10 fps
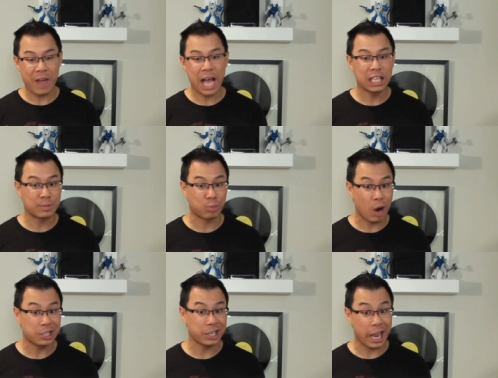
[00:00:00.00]
fans
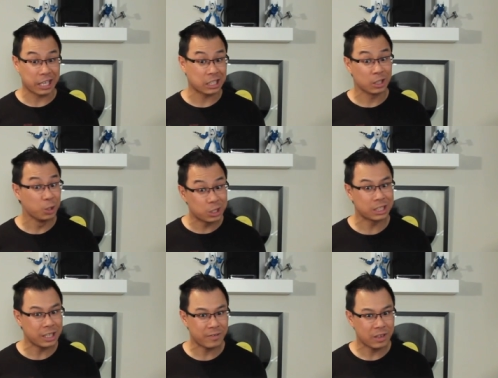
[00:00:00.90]
project
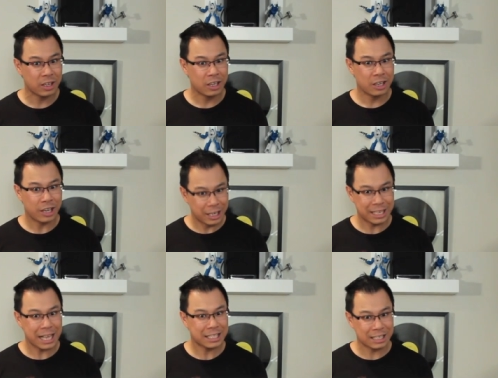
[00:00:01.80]
exclusive. Is
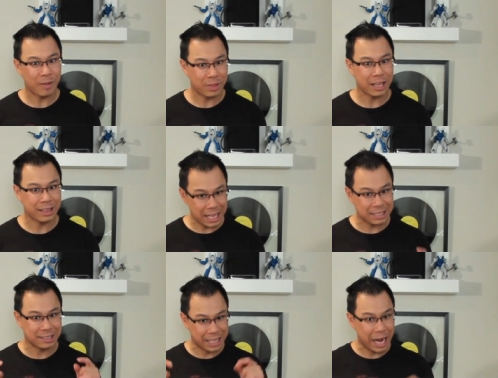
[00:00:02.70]
that something
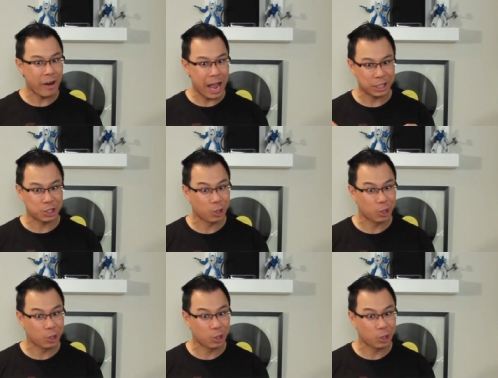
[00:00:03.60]
that's there at the